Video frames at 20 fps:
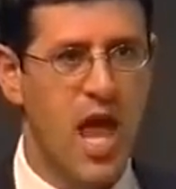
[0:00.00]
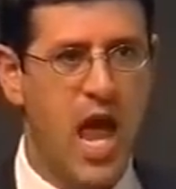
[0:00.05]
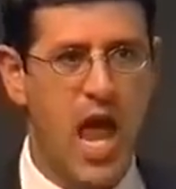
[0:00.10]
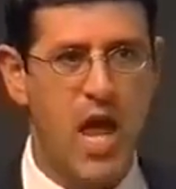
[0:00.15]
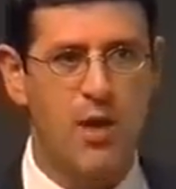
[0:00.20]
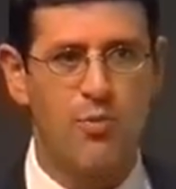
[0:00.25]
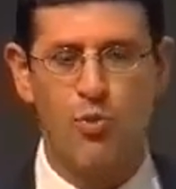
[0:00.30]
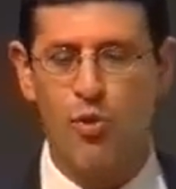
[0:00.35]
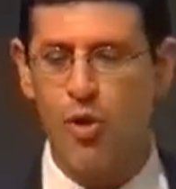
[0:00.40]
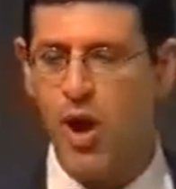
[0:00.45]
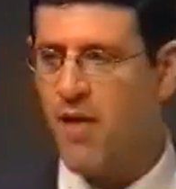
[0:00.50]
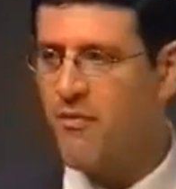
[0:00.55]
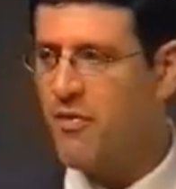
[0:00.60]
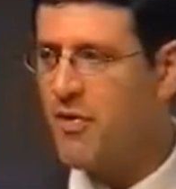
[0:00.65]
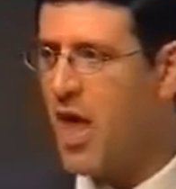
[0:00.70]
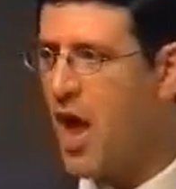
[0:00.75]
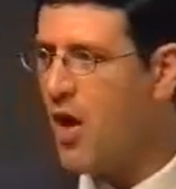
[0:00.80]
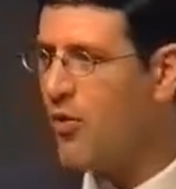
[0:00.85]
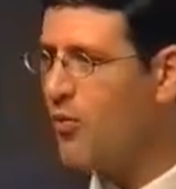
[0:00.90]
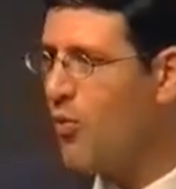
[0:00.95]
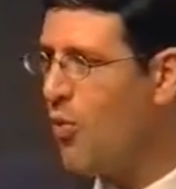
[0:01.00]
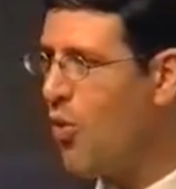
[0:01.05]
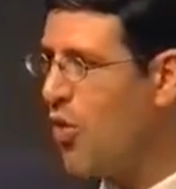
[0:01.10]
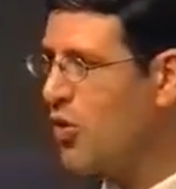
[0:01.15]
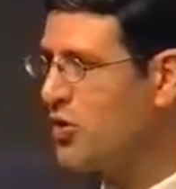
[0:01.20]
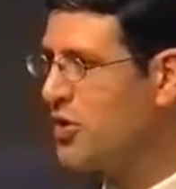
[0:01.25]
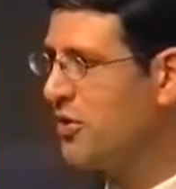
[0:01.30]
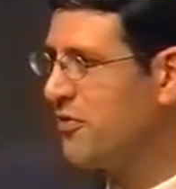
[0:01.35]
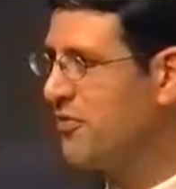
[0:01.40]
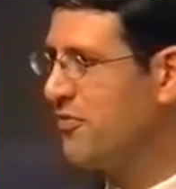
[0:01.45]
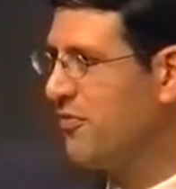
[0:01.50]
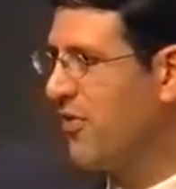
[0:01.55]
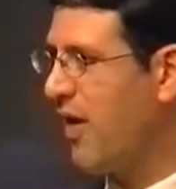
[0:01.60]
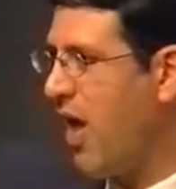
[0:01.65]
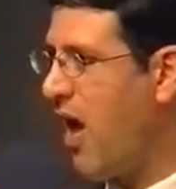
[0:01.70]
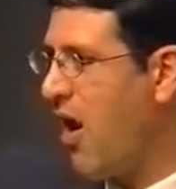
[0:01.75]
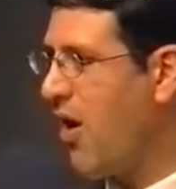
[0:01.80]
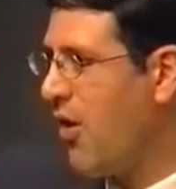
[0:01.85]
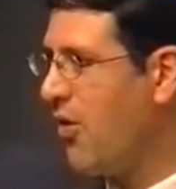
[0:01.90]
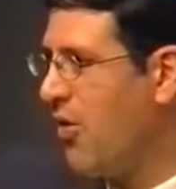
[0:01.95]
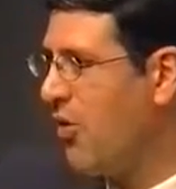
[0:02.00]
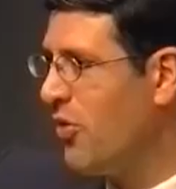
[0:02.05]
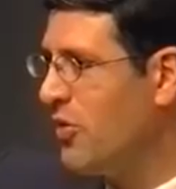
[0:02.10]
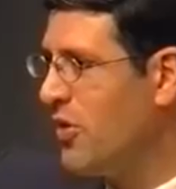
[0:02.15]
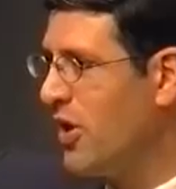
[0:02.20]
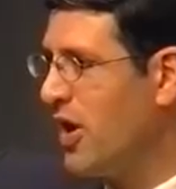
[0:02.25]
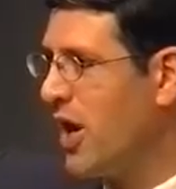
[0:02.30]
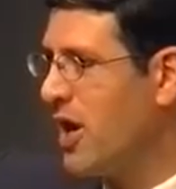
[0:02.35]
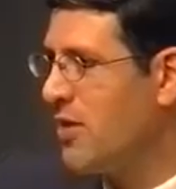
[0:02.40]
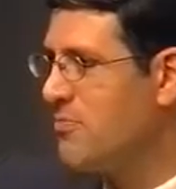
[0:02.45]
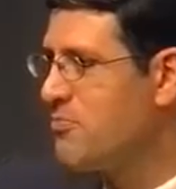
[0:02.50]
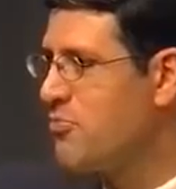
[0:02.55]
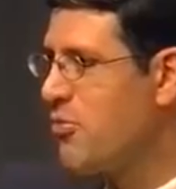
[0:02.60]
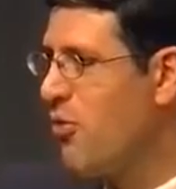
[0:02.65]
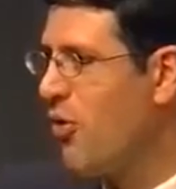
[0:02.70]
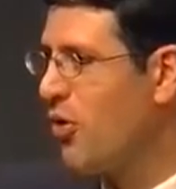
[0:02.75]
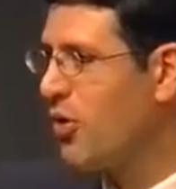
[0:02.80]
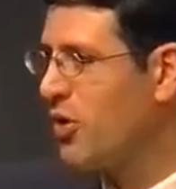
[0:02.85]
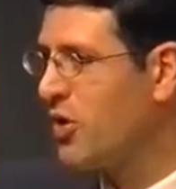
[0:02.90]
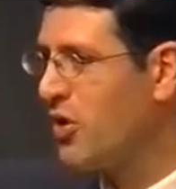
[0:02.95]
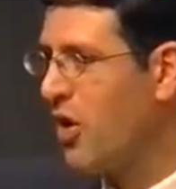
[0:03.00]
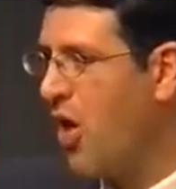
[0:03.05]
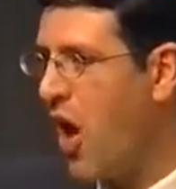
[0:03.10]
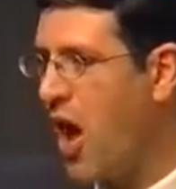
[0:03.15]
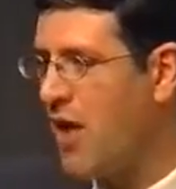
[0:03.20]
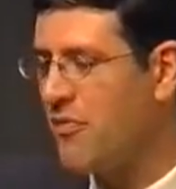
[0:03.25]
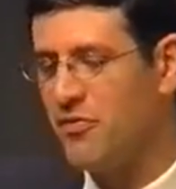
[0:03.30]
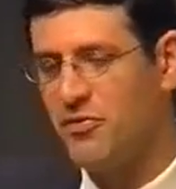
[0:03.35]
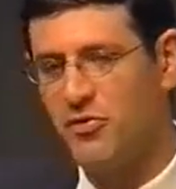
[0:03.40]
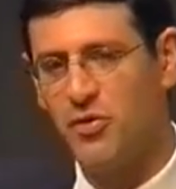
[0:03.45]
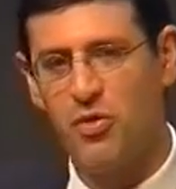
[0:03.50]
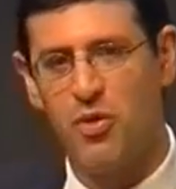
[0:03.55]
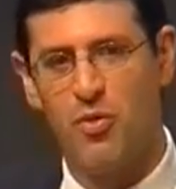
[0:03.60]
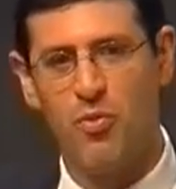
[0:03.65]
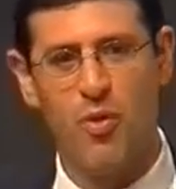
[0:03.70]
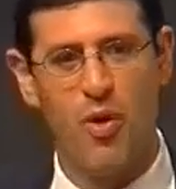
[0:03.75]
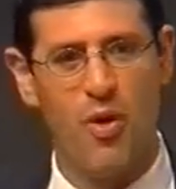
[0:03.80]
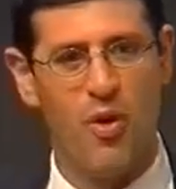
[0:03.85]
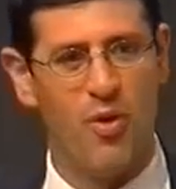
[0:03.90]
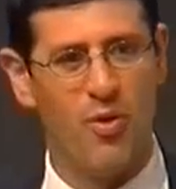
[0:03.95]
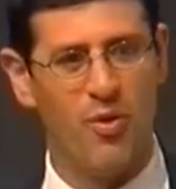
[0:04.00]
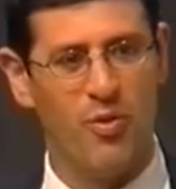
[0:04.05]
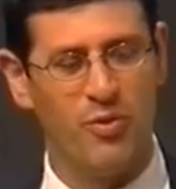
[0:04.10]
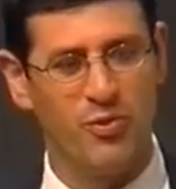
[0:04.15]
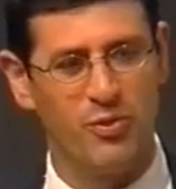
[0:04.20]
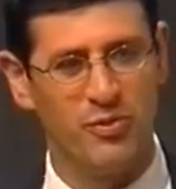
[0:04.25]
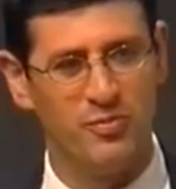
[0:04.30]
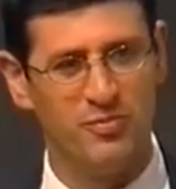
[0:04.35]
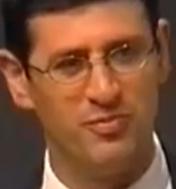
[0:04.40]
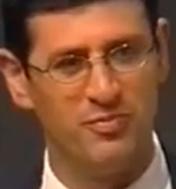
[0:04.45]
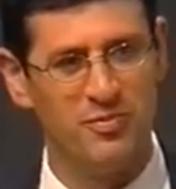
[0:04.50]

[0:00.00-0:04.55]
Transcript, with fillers: And wherever that water flowed, it brought life to the world.